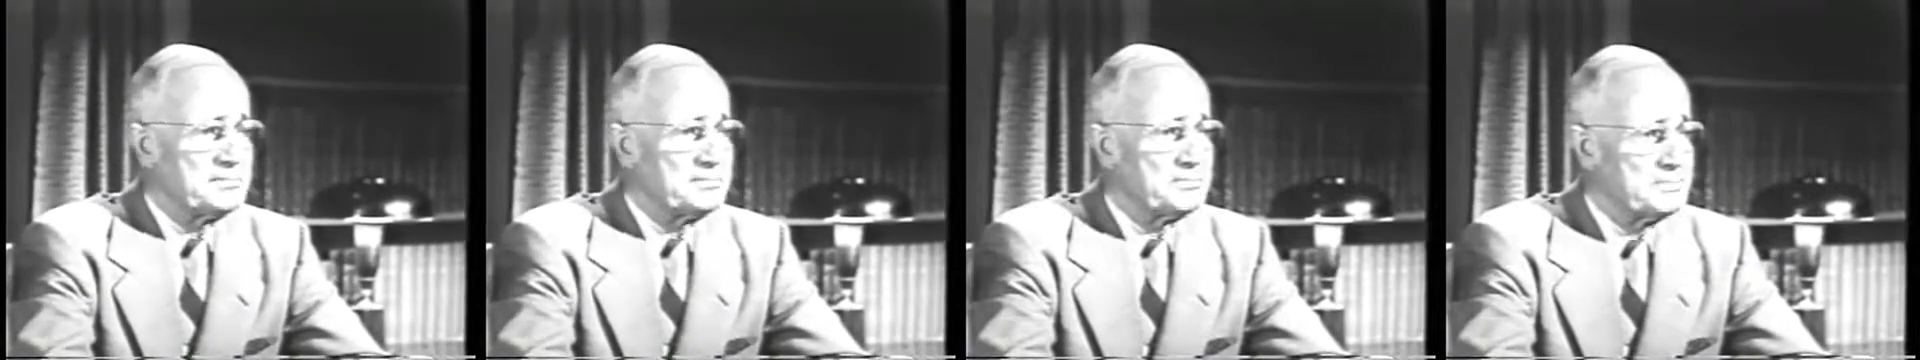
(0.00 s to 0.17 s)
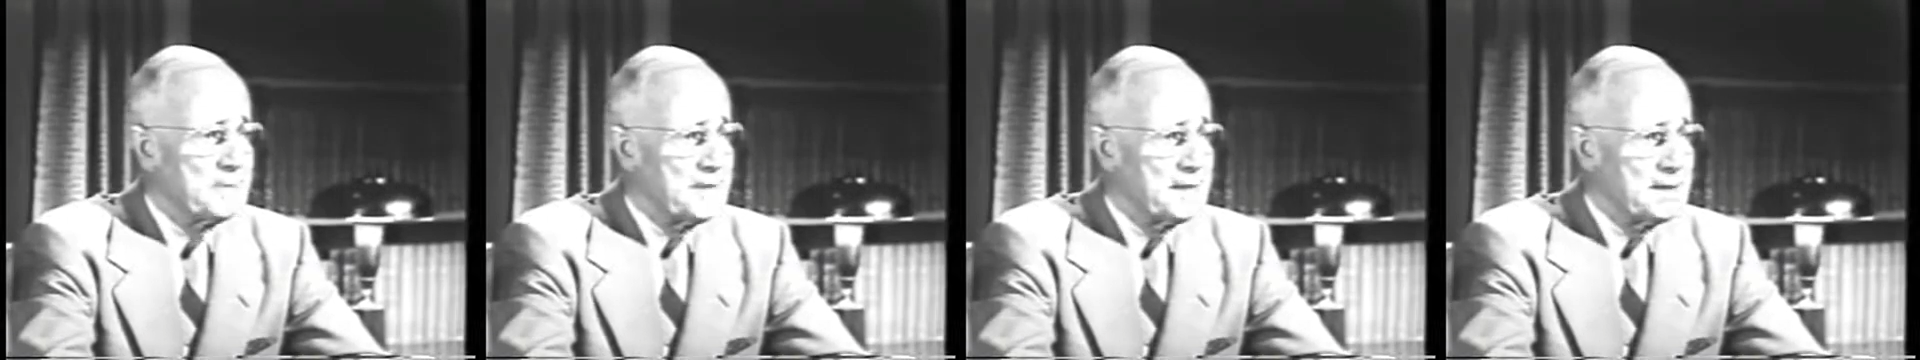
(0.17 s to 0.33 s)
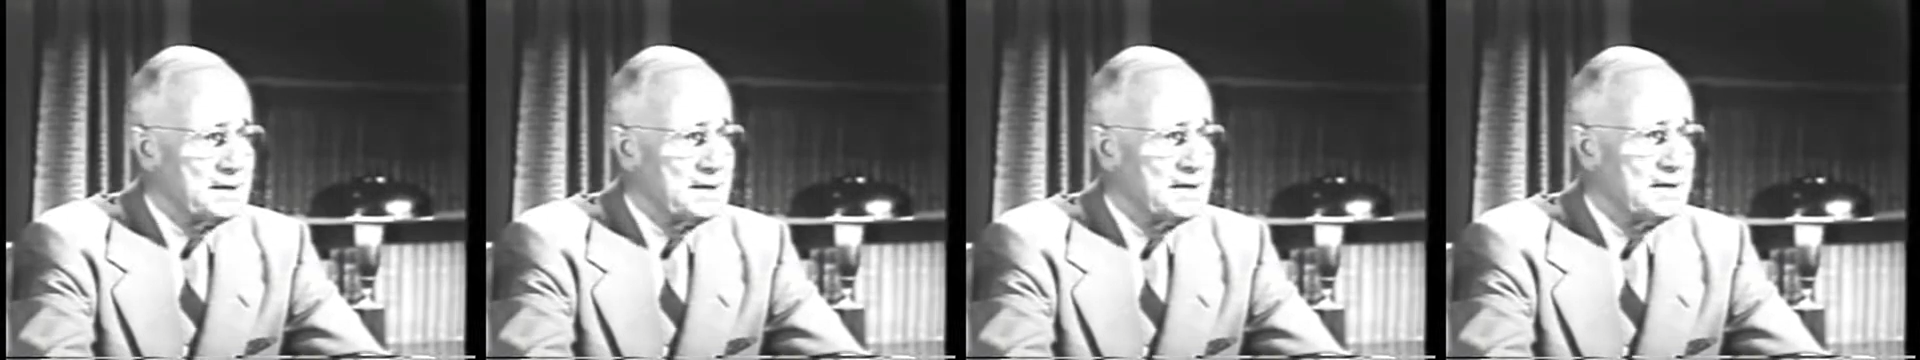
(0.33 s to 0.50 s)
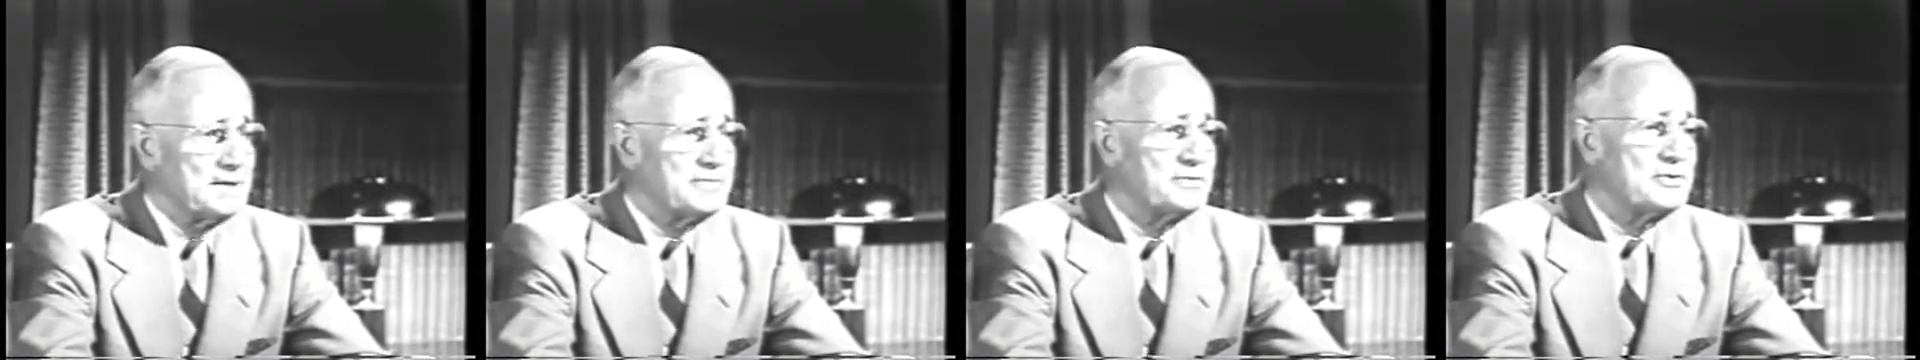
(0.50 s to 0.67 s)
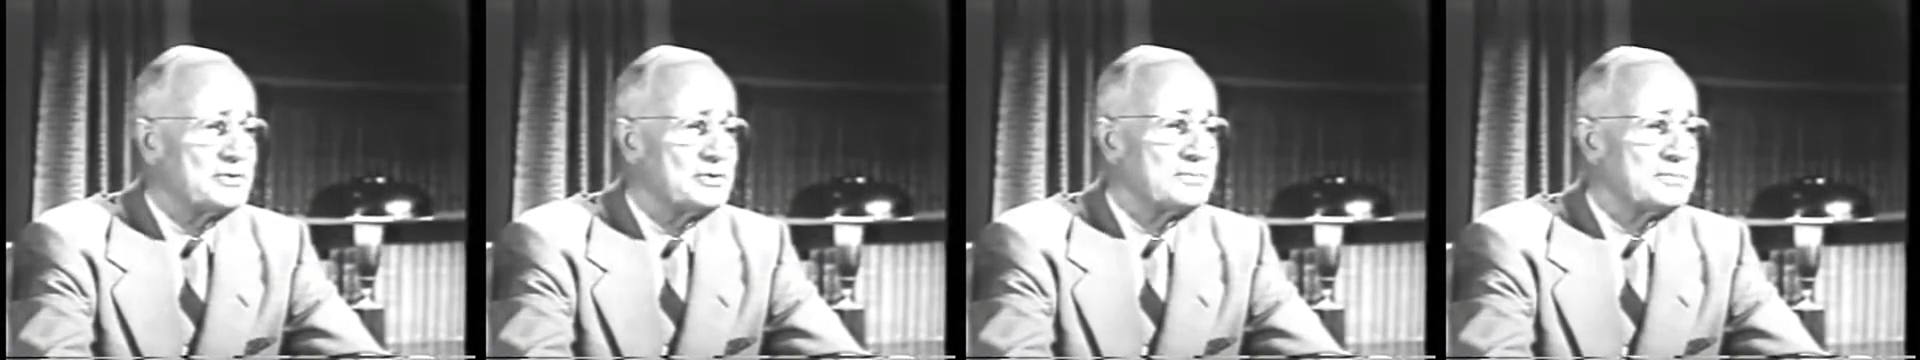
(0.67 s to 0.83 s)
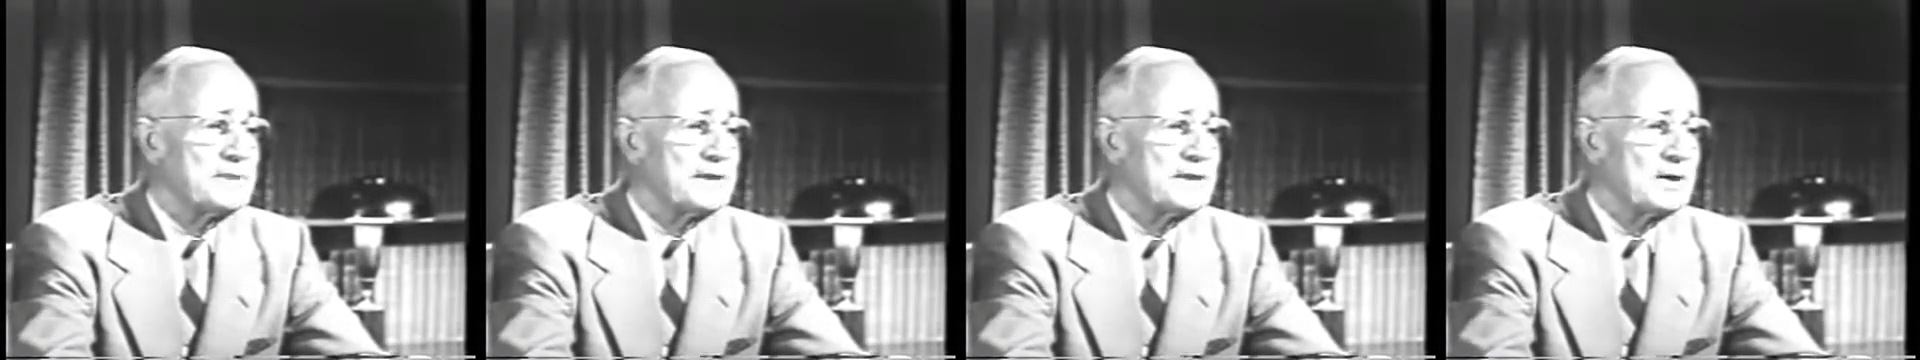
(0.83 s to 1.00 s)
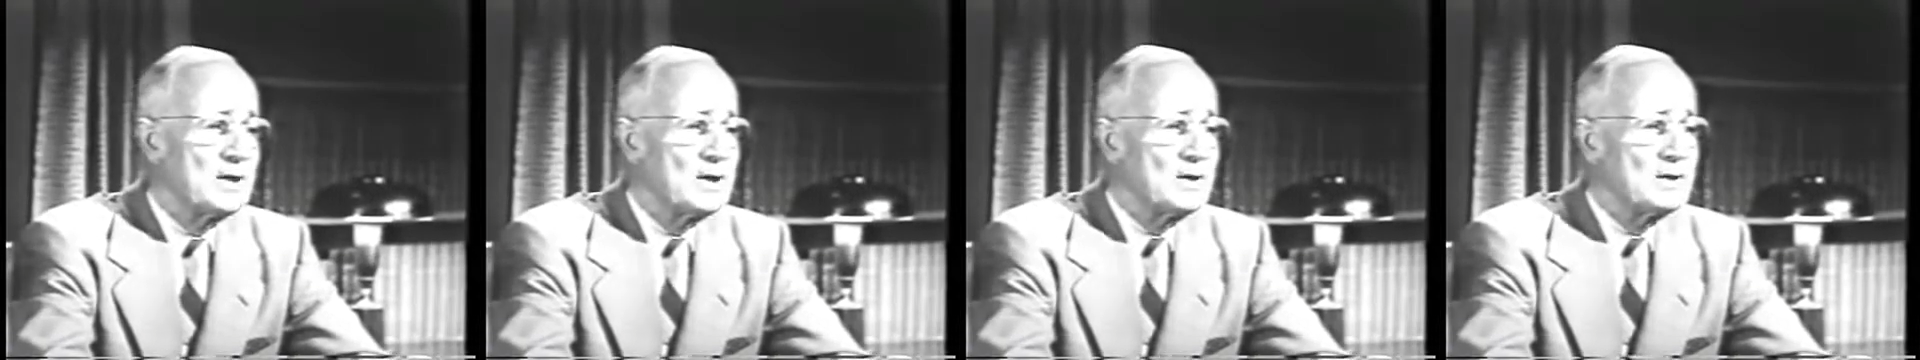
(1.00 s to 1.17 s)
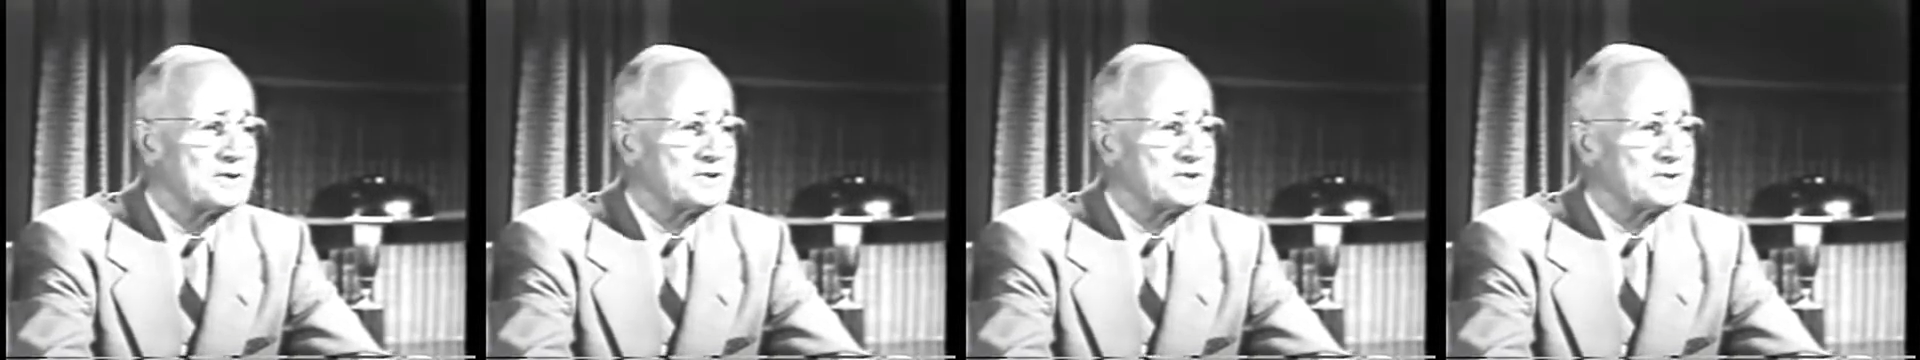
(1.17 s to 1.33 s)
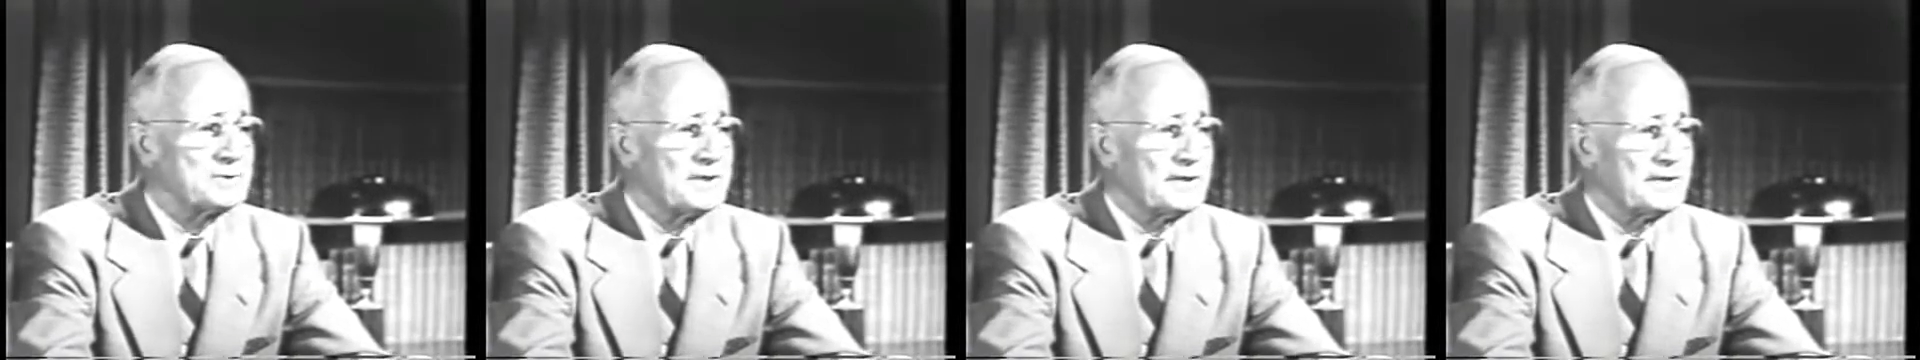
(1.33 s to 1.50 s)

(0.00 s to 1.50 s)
many of whom may also